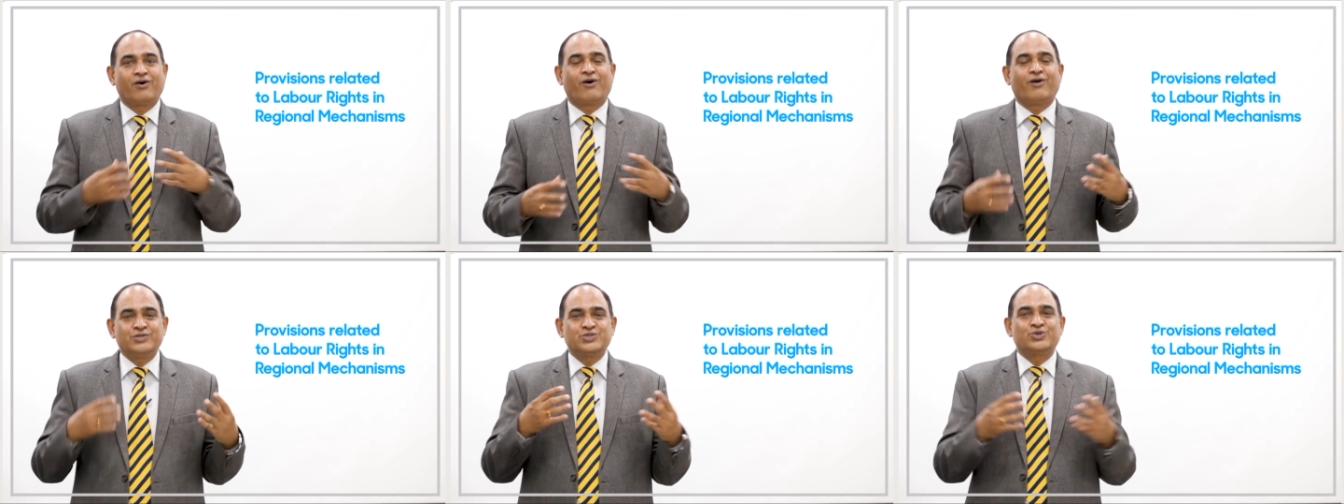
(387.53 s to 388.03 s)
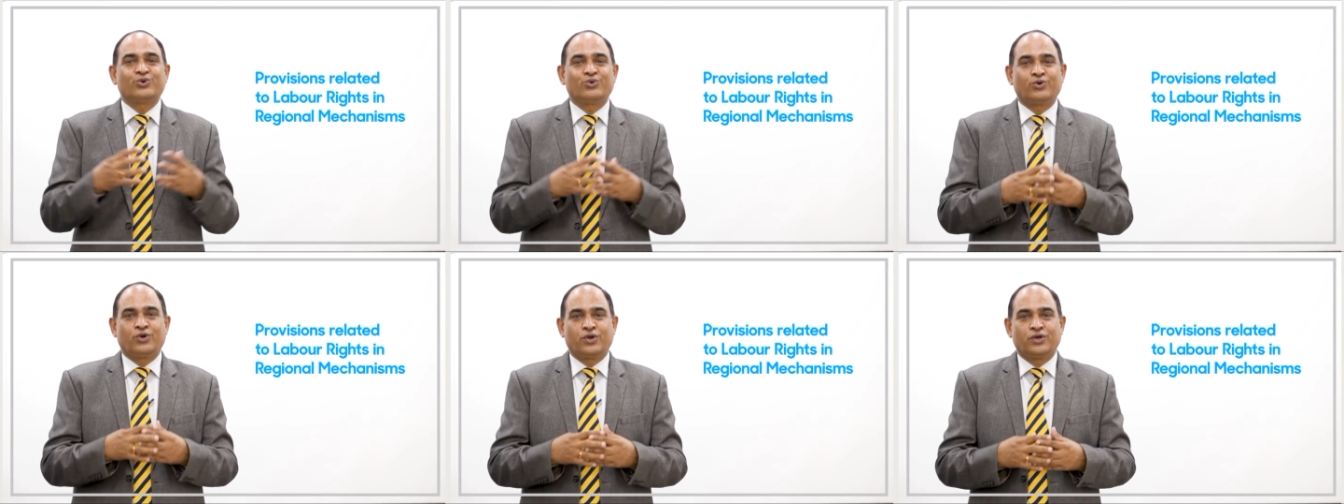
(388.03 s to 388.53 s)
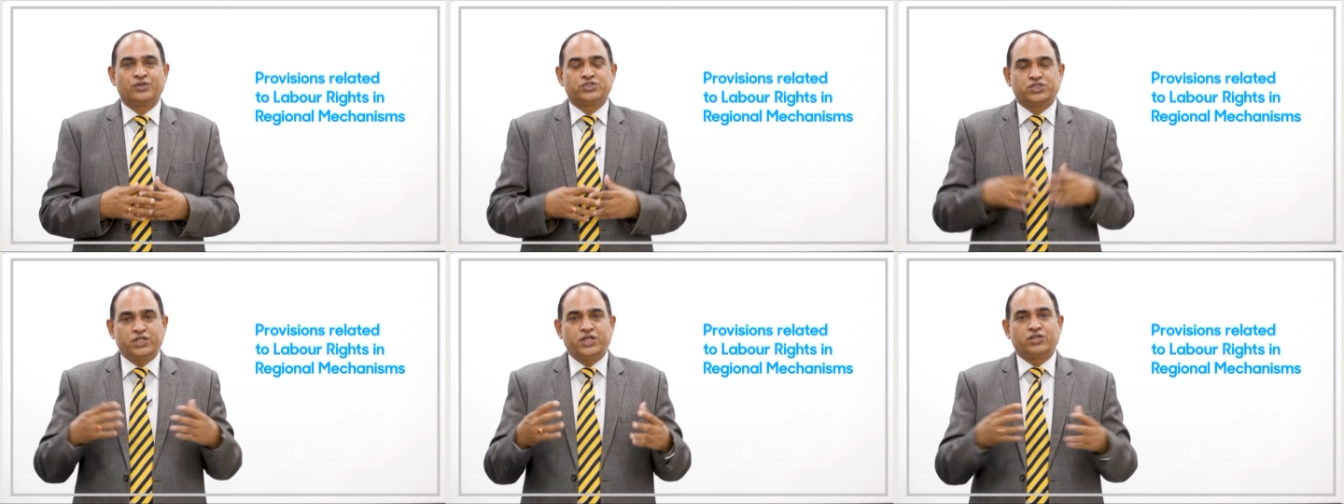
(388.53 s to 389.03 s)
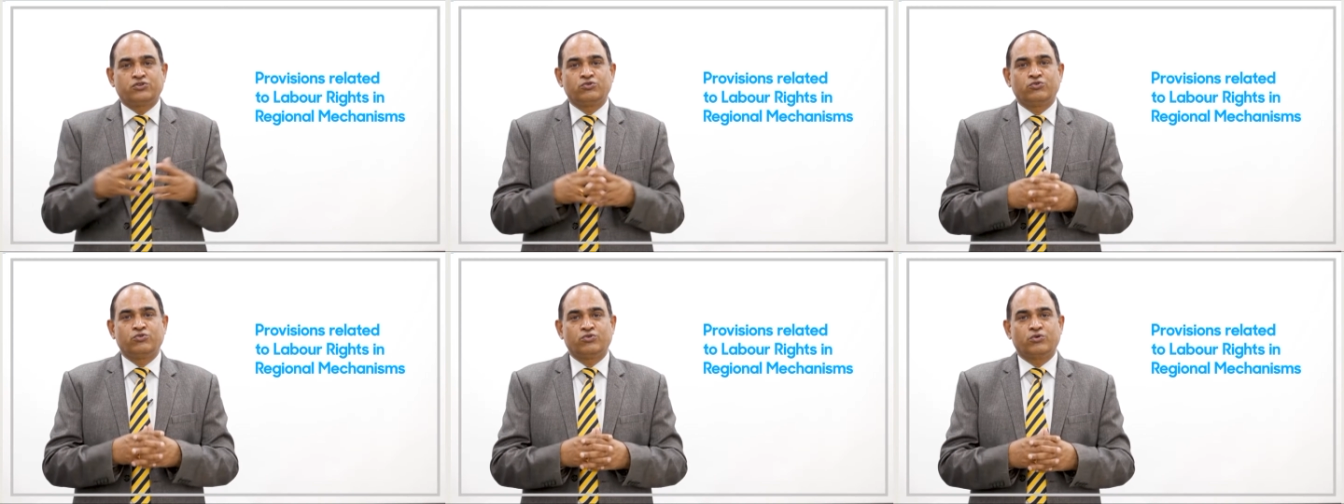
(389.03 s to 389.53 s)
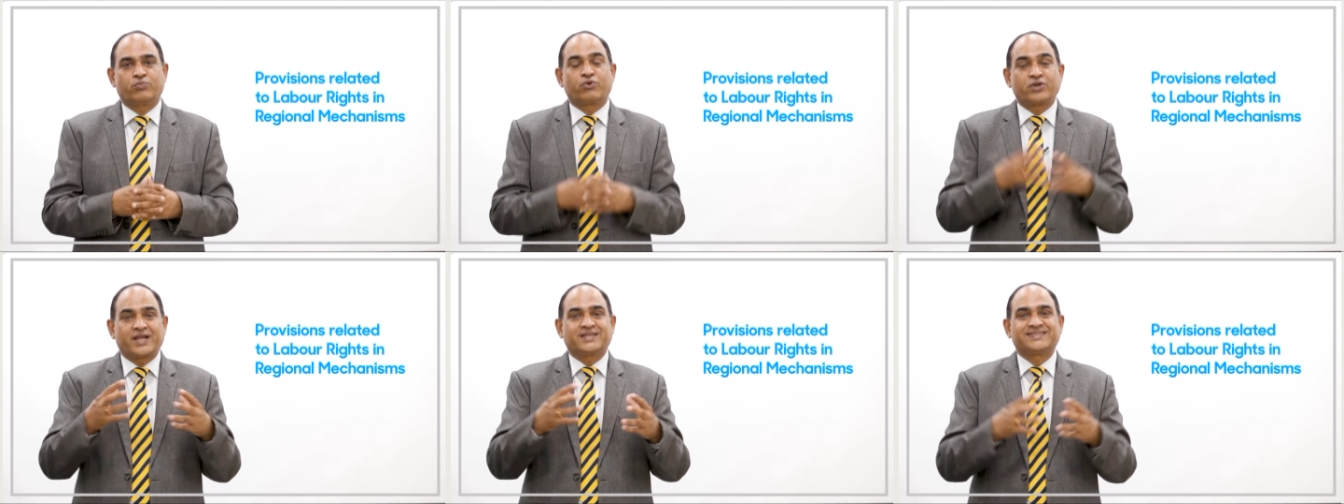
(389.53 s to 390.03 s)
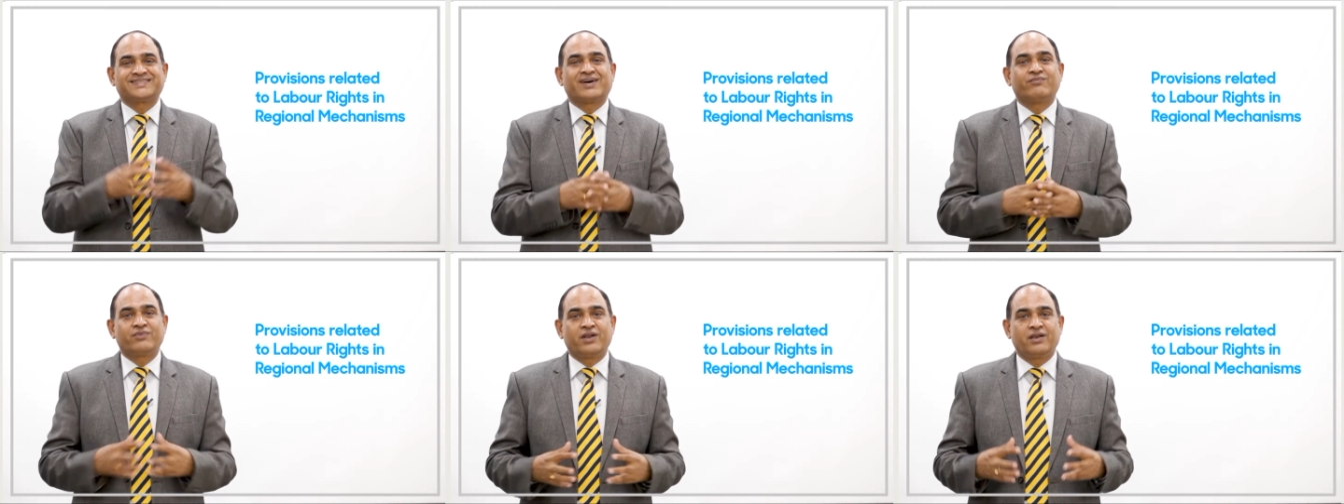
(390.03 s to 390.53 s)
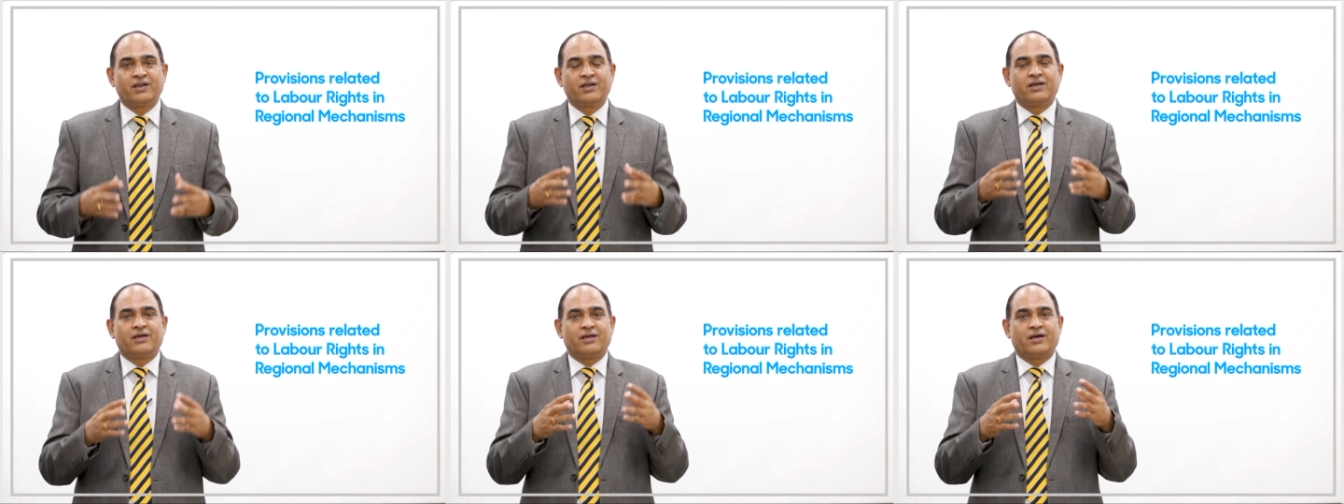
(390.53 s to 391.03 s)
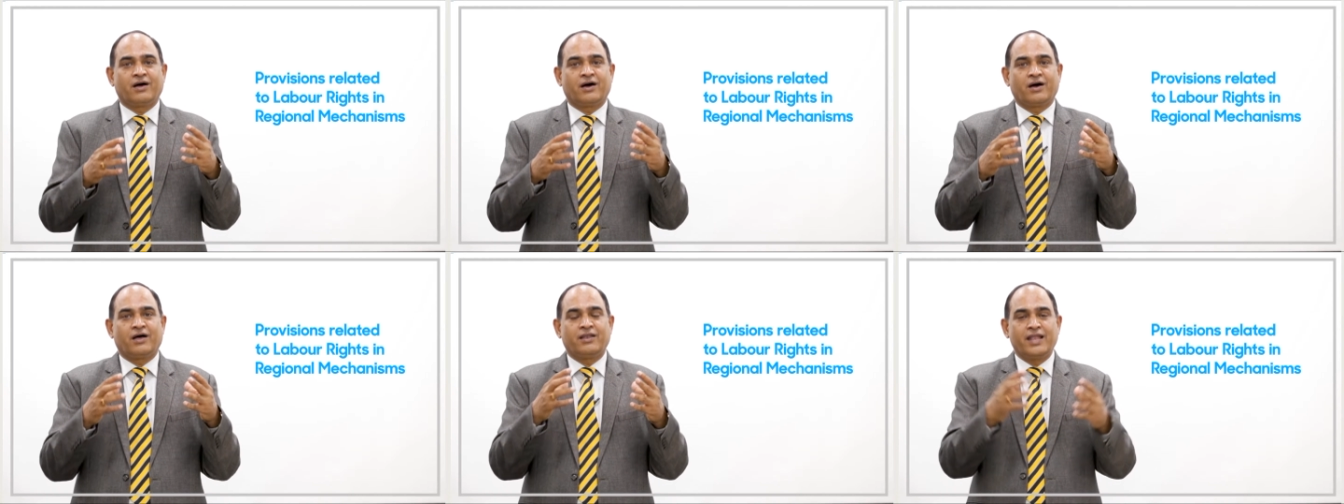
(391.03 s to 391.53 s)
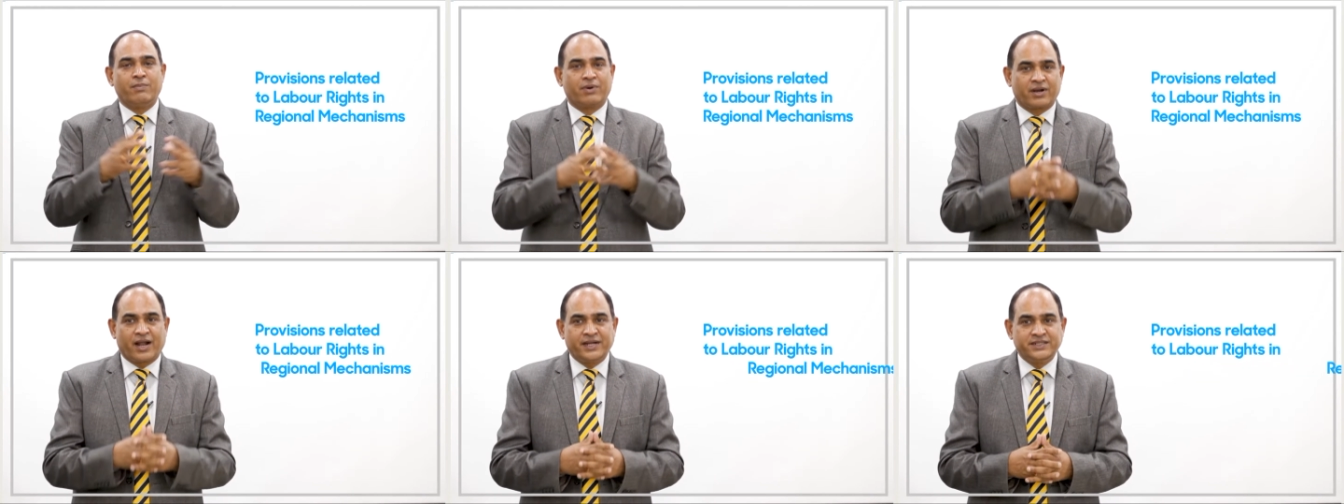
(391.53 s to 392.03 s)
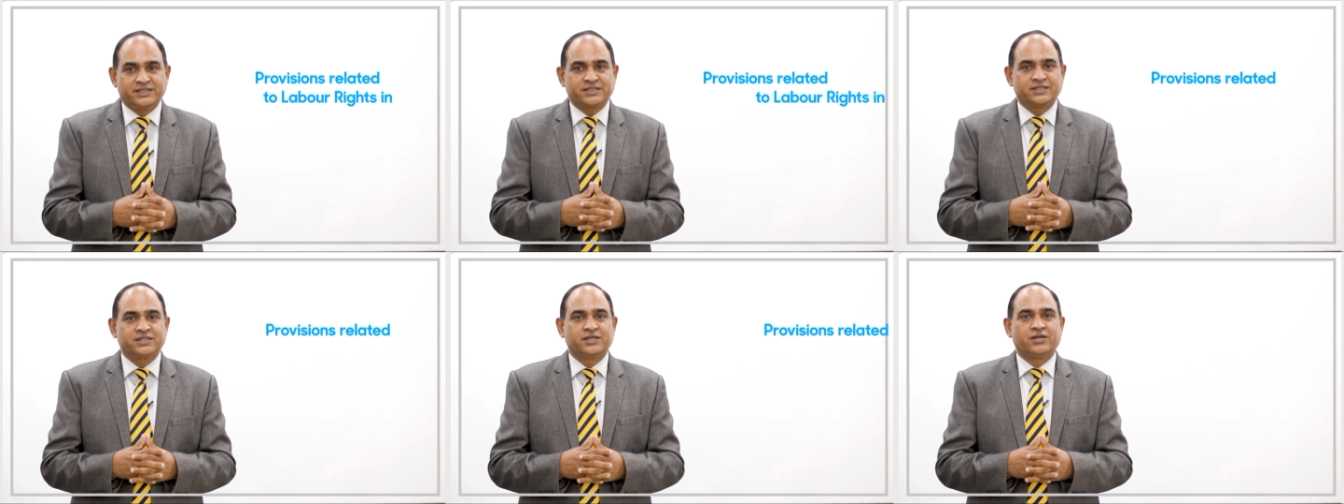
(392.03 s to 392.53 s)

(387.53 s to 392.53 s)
also seek to protect several labor rights.